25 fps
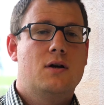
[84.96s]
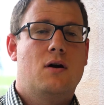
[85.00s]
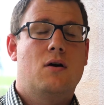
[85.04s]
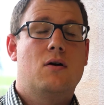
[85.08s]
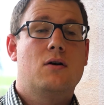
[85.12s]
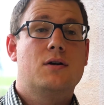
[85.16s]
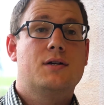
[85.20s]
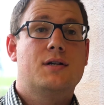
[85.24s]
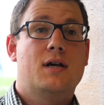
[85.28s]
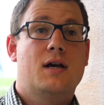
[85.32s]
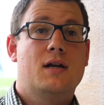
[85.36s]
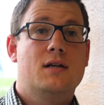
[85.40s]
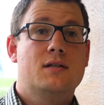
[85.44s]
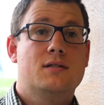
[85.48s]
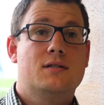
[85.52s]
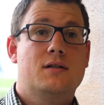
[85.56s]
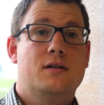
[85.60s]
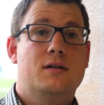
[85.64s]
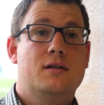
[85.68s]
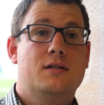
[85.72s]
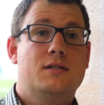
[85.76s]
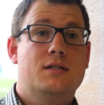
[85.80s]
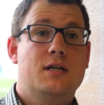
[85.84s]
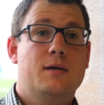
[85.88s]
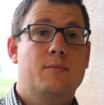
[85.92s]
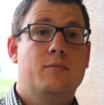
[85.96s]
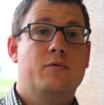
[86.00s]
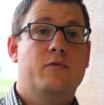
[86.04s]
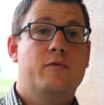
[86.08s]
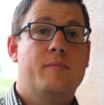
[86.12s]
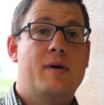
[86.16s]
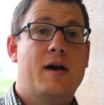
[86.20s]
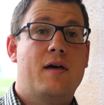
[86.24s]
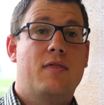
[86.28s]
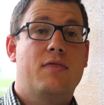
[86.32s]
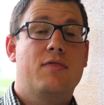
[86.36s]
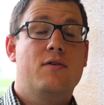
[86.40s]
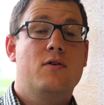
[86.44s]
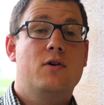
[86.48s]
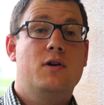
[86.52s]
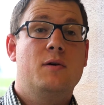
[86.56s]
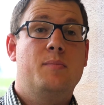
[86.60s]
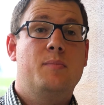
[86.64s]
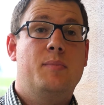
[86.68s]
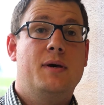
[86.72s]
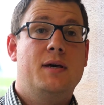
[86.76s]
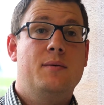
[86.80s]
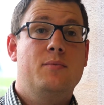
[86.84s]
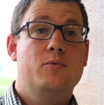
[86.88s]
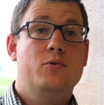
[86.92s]
Oritain is a team of about 30
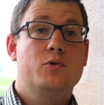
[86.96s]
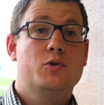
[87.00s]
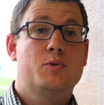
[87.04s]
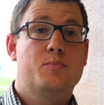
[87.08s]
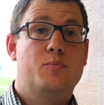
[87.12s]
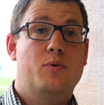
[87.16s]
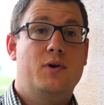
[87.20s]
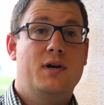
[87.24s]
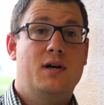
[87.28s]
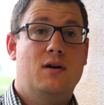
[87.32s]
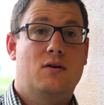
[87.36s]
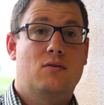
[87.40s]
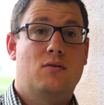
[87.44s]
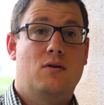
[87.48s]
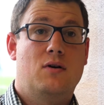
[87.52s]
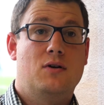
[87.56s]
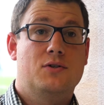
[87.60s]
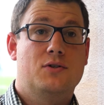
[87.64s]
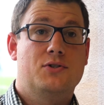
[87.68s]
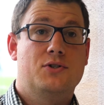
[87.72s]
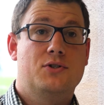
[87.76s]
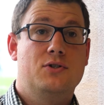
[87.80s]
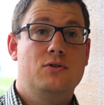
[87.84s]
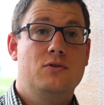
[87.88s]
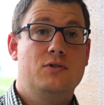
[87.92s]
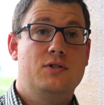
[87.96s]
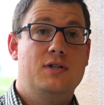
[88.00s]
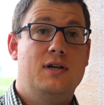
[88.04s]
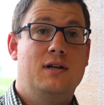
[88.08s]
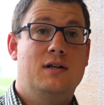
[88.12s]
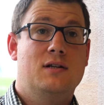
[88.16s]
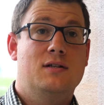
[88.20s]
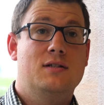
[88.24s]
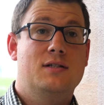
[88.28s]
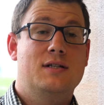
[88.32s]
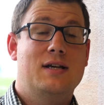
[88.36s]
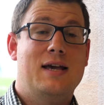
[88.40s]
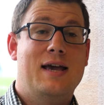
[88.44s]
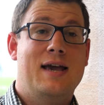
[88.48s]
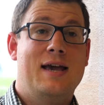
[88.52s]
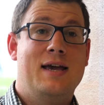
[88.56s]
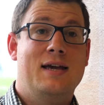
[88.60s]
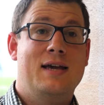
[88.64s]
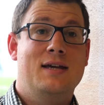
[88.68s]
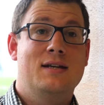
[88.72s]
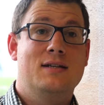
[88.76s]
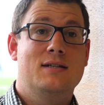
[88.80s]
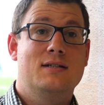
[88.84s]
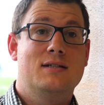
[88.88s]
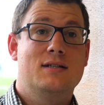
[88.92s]
people spread across New Zealand
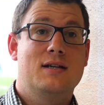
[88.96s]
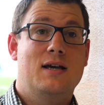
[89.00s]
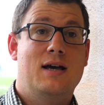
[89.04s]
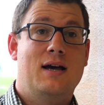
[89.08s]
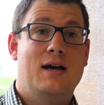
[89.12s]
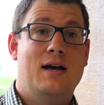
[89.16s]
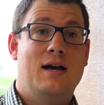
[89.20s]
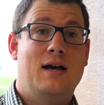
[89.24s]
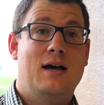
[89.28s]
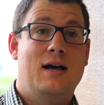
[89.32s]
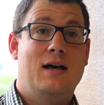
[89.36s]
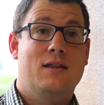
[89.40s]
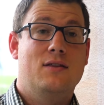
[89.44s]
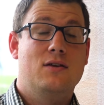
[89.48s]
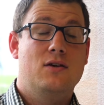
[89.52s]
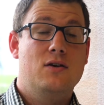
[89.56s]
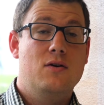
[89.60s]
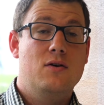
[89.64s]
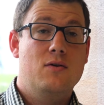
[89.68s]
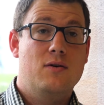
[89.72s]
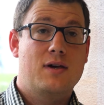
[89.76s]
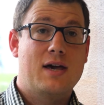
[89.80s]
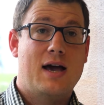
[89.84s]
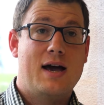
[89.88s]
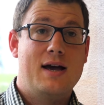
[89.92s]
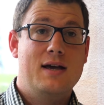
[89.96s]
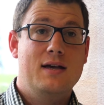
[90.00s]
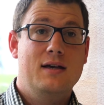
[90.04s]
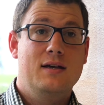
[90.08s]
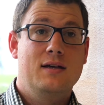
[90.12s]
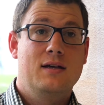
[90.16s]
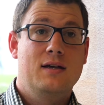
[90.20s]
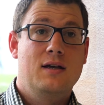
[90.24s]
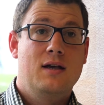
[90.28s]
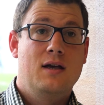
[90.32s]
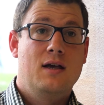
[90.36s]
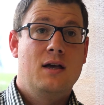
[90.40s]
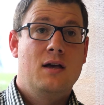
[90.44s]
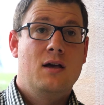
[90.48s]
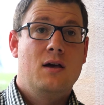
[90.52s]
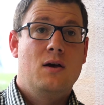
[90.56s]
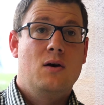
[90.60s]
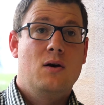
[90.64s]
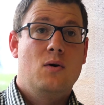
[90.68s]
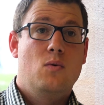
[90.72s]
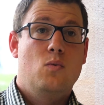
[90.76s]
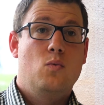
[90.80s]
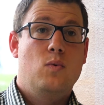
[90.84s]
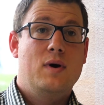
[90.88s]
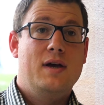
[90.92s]
and the UK.
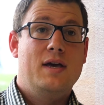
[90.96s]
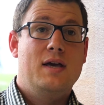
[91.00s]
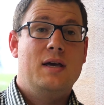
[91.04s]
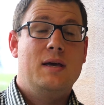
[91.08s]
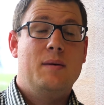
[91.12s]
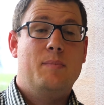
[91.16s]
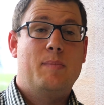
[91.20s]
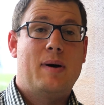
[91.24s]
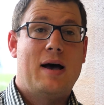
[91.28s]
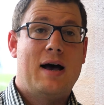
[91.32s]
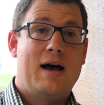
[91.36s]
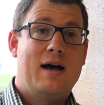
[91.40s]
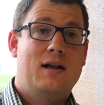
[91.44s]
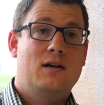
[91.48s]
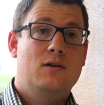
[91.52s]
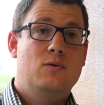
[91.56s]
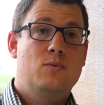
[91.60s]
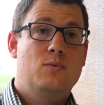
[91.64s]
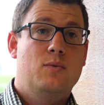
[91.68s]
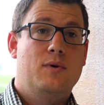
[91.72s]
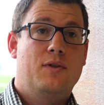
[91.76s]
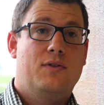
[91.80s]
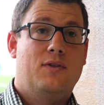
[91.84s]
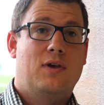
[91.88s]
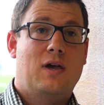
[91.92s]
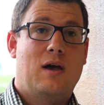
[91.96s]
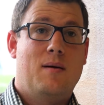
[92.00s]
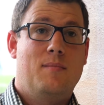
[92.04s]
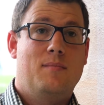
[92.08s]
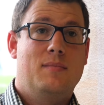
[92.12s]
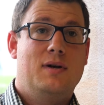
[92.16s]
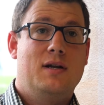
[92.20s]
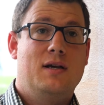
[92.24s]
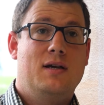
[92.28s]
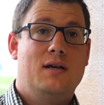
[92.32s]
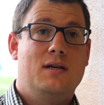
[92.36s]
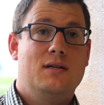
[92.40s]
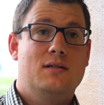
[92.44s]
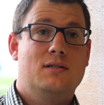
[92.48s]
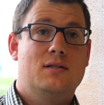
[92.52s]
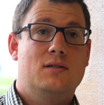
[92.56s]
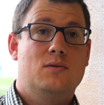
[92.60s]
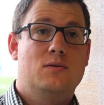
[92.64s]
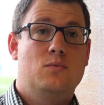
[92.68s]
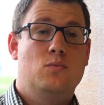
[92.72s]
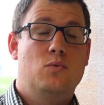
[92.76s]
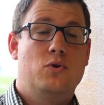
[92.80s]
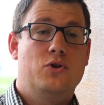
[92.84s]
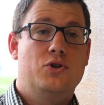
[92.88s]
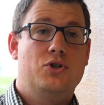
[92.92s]
We partner with companies
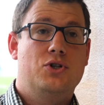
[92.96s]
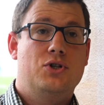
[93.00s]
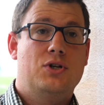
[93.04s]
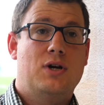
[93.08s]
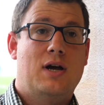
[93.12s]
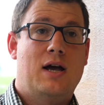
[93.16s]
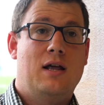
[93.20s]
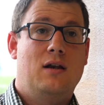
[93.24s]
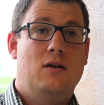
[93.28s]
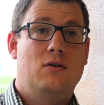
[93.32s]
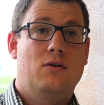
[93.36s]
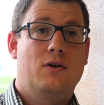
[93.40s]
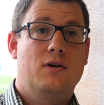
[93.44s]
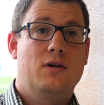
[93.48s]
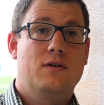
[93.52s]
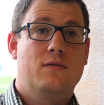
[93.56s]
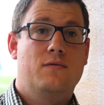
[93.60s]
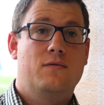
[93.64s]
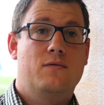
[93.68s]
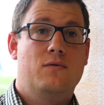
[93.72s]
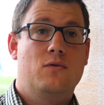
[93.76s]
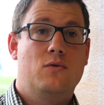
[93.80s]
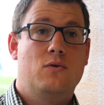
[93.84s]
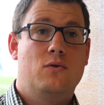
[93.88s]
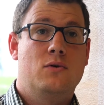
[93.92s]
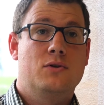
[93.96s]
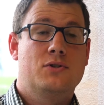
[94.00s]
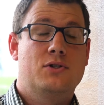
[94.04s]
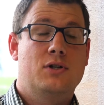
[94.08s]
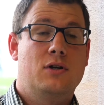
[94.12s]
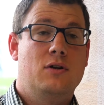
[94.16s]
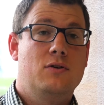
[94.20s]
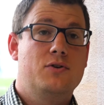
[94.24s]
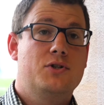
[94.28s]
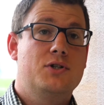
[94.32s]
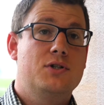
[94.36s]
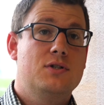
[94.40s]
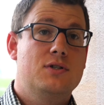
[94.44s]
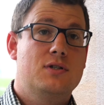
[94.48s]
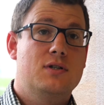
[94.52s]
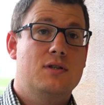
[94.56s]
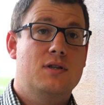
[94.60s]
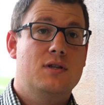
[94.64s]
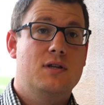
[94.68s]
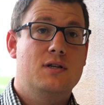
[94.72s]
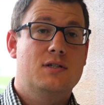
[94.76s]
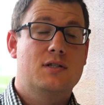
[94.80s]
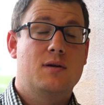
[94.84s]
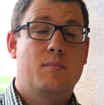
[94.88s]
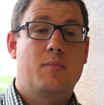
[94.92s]
which are looking for solutions in
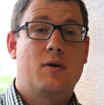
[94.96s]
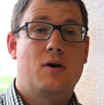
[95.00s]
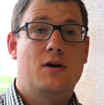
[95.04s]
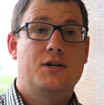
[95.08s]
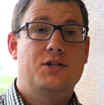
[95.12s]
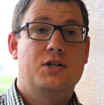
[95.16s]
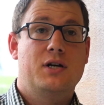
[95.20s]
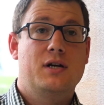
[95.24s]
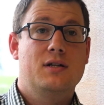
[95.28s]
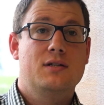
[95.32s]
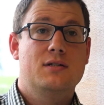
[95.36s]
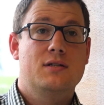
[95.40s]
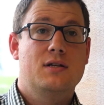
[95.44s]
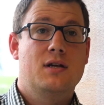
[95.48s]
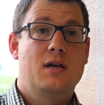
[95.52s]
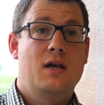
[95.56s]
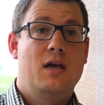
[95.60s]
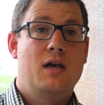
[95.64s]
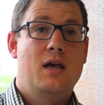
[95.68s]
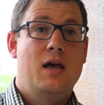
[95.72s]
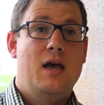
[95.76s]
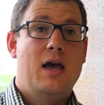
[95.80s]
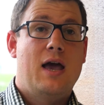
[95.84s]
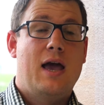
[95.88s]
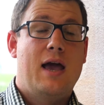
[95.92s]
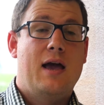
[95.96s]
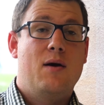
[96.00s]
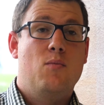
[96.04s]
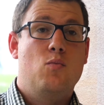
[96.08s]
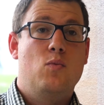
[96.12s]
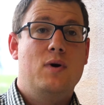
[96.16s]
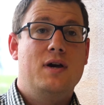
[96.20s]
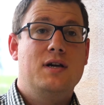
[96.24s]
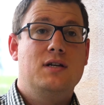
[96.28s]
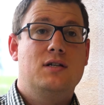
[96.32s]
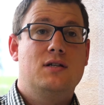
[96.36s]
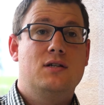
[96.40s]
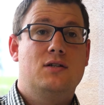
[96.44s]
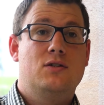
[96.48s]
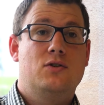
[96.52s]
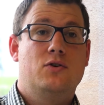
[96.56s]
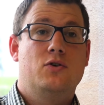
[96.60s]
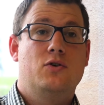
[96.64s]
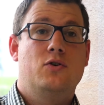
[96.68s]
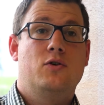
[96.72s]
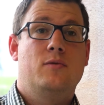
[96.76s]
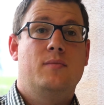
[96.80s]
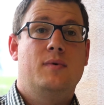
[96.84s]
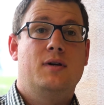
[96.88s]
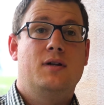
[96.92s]
their supply chains, and we
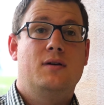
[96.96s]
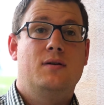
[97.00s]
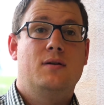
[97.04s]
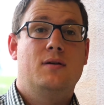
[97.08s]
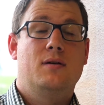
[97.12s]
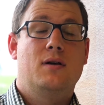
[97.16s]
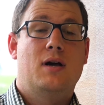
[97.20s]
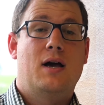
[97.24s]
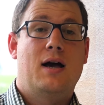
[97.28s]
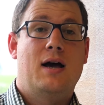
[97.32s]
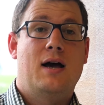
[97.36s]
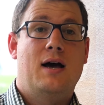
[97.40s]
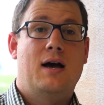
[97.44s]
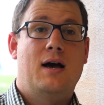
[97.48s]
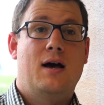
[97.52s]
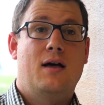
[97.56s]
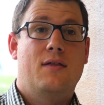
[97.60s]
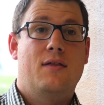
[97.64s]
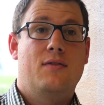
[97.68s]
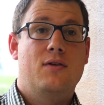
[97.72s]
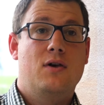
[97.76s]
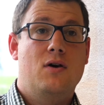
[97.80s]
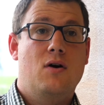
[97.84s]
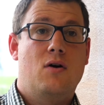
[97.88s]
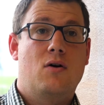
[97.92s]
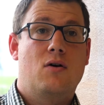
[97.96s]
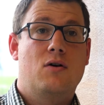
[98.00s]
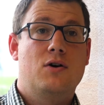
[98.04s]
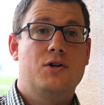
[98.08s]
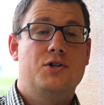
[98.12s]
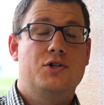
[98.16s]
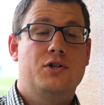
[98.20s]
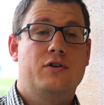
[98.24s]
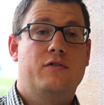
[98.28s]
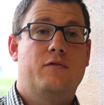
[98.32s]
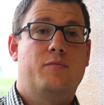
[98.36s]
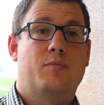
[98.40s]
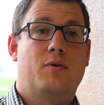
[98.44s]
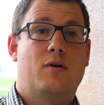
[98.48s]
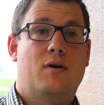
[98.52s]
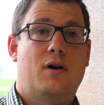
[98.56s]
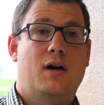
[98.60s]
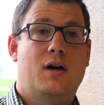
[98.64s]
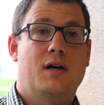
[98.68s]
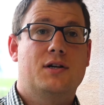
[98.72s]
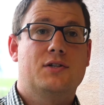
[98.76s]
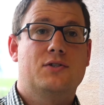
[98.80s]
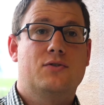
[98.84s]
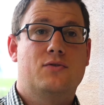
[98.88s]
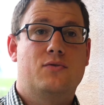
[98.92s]
determine the origin of
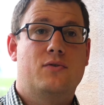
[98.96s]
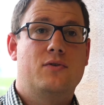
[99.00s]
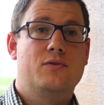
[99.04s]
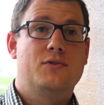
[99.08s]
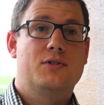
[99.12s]
products through